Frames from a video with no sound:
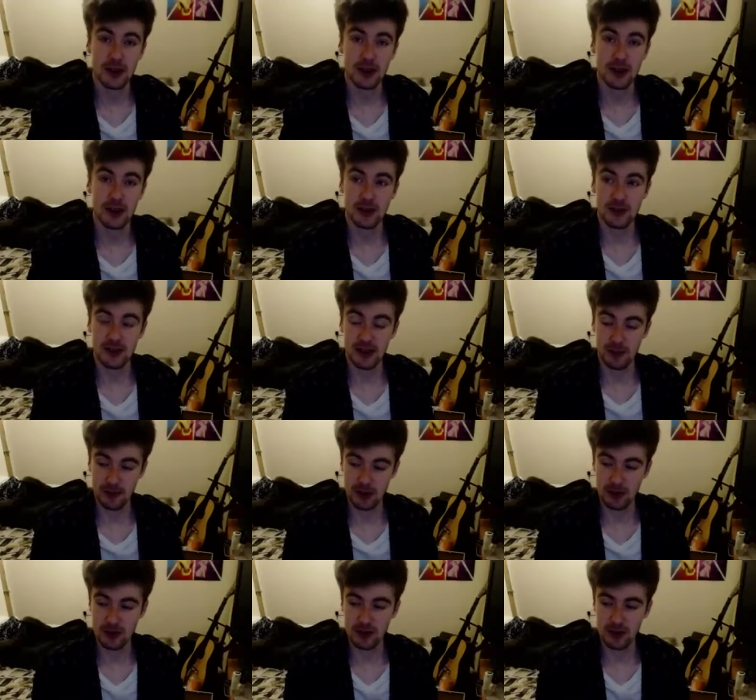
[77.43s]
because I'm
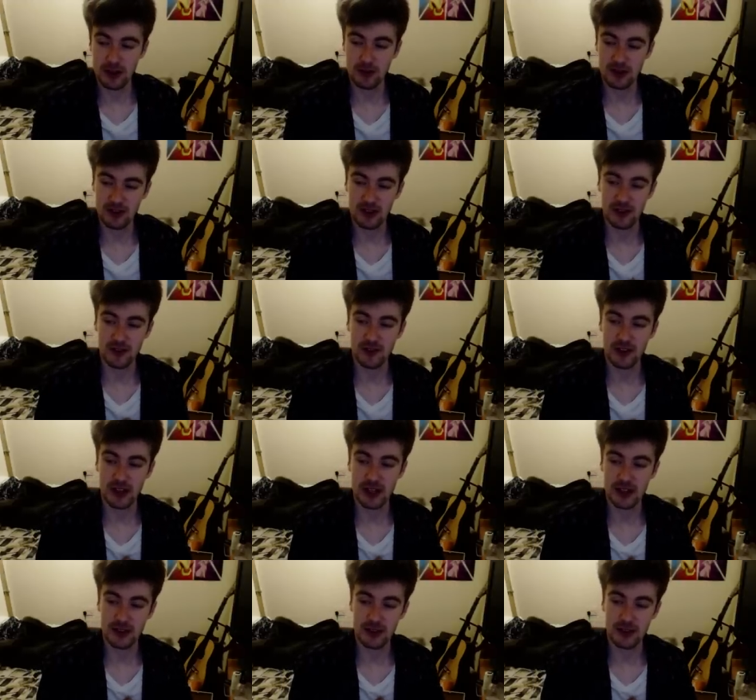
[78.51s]
usually a reserved
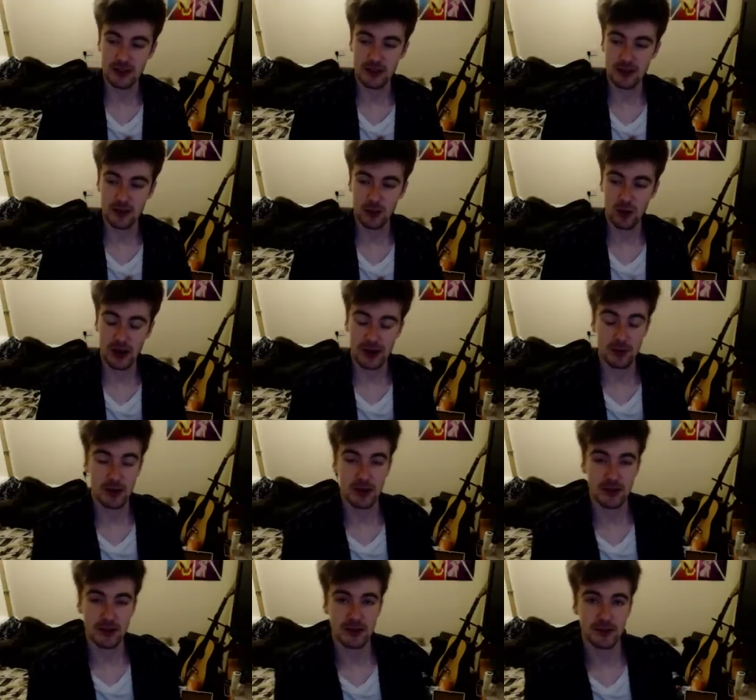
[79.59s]
and quiet
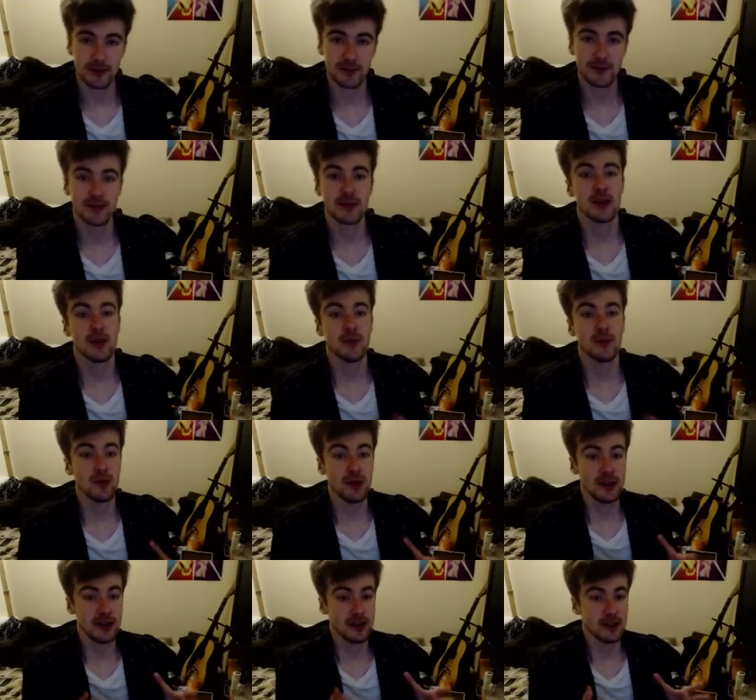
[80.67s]
person, but
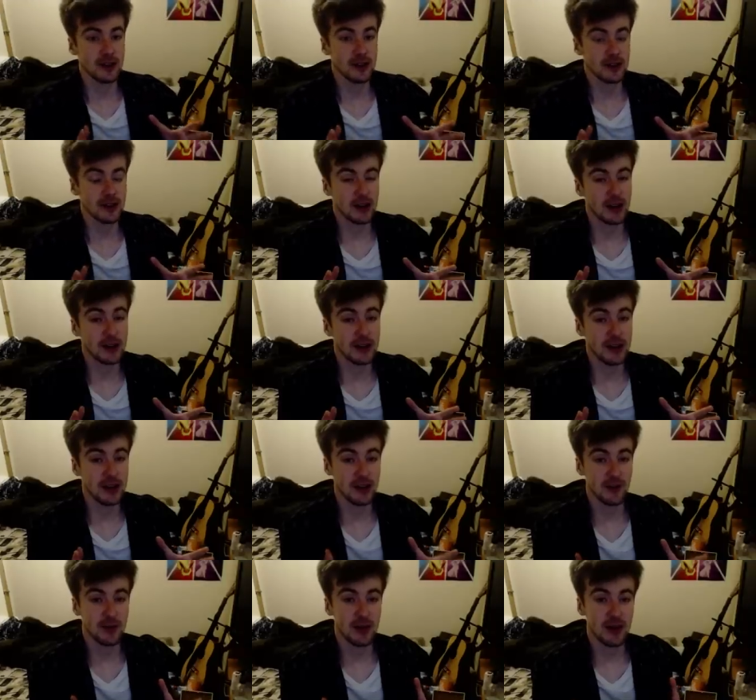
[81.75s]
when an
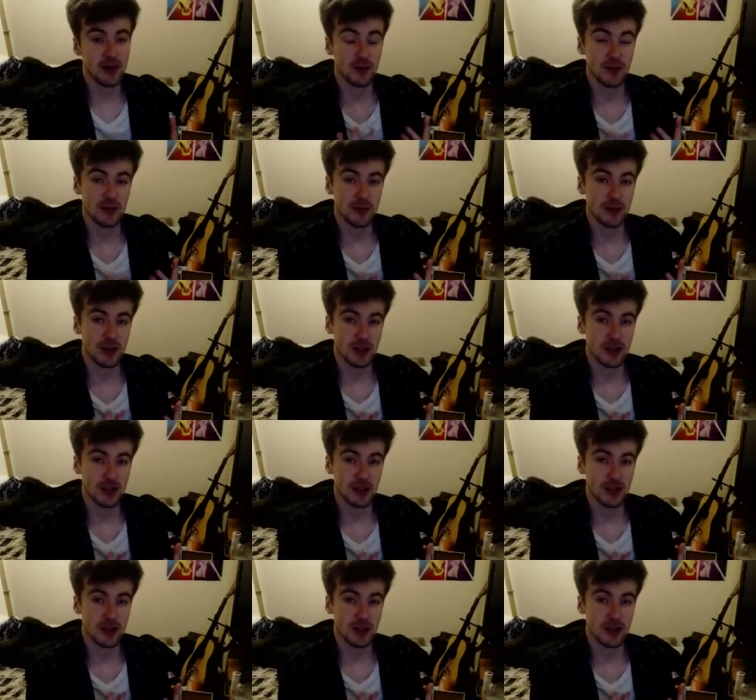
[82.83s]
ENFP is with me,